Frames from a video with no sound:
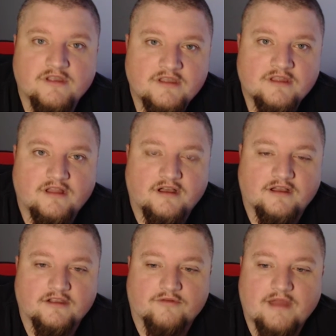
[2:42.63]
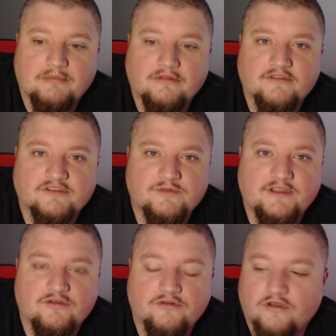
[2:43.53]
Garoppolo this week?
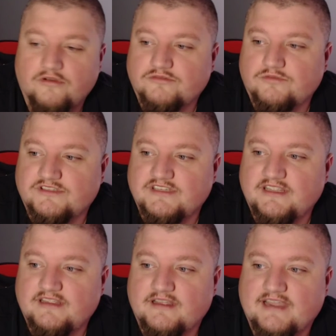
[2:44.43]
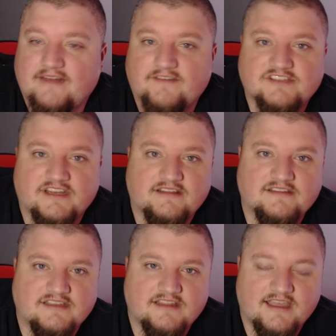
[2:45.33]
Who knows? We'll see. Kind of excited to
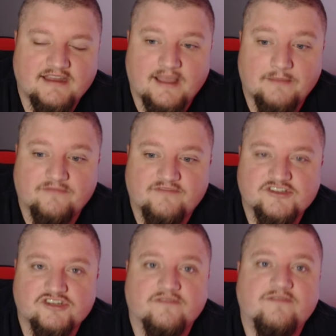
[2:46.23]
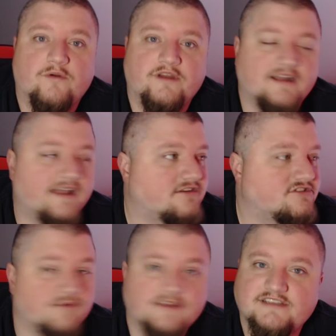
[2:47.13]
see that. I'm sure 49ers are
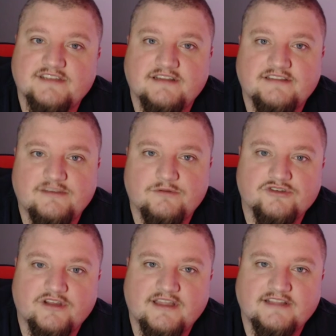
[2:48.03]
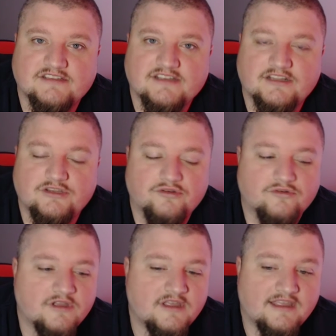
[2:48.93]
really excited to see what Trey Lance is going to do
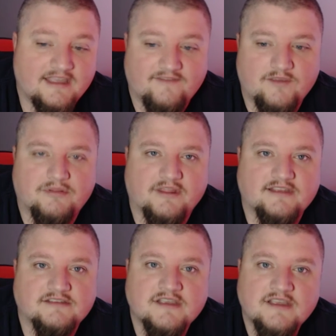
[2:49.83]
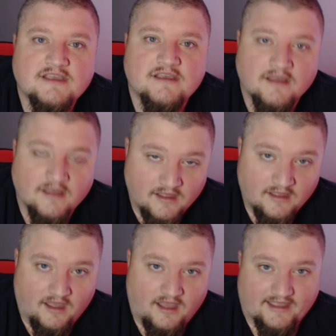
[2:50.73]
if he plays.
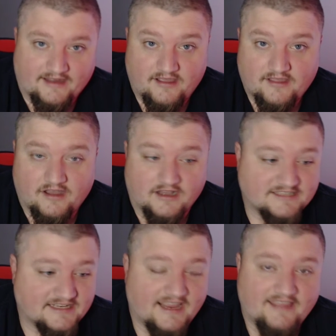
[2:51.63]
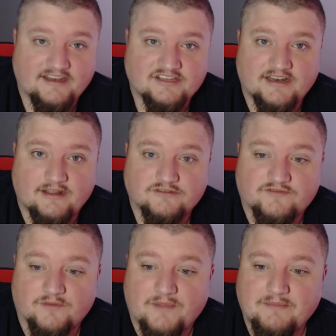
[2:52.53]
Again, today they just announced
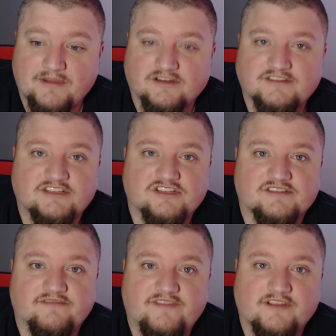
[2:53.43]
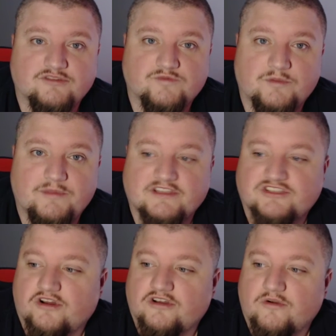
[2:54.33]
for my Bears that Justin Fields will be the
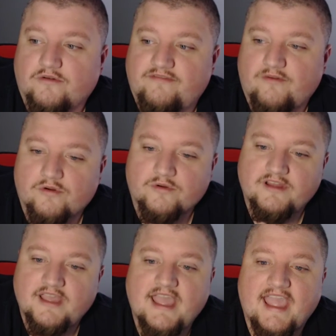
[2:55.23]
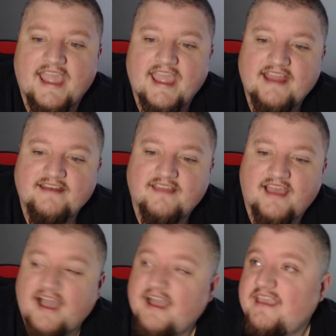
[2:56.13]
starter going forward, and
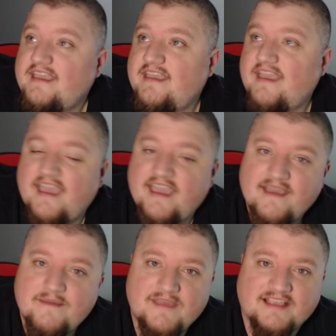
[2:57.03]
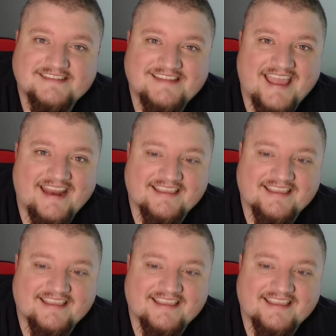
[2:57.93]
I am ecstatic.